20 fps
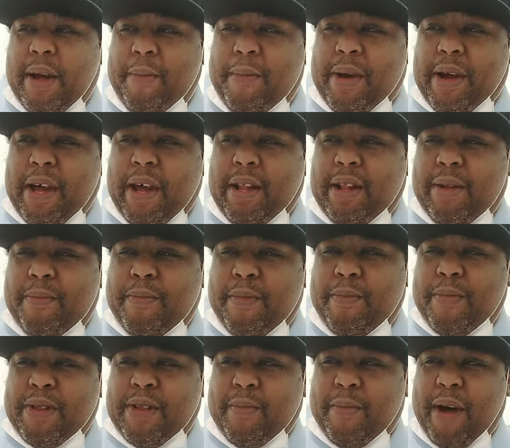I'm gonna get
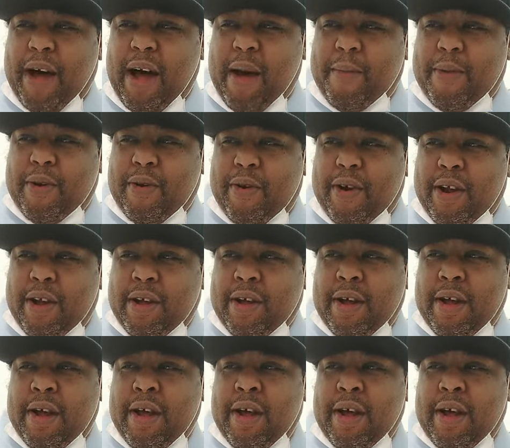Mr. Muhammad on it,